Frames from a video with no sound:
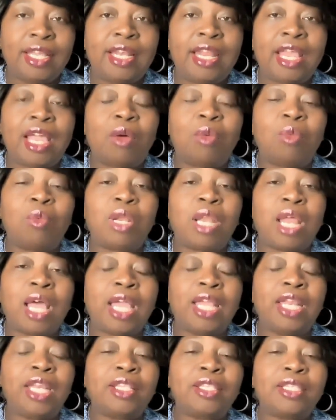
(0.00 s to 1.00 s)
Now, when
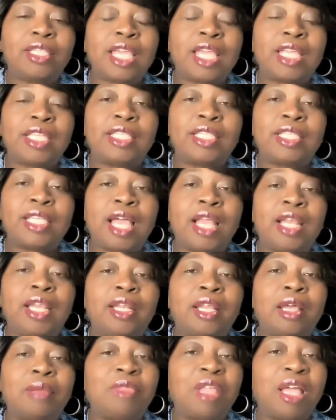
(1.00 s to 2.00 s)
I say
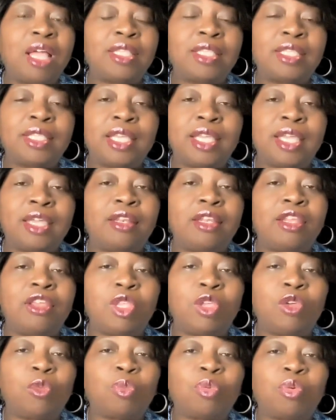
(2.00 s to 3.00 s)
silent, I'm not saying
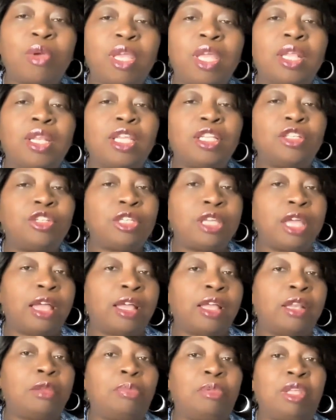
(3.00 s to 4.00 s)
when you're praying that you
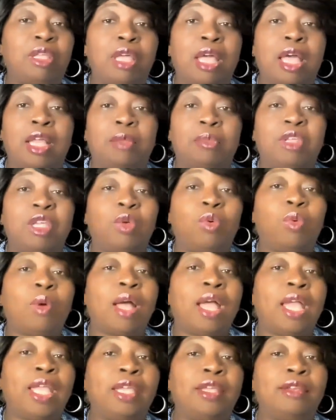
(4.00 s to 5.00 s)
have to be got to be
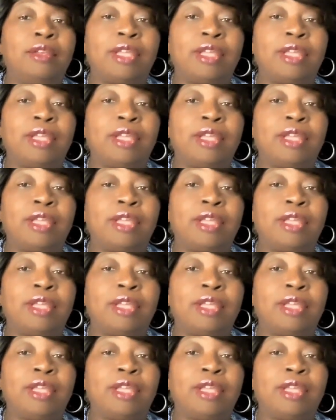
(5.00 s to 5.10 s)
quiet.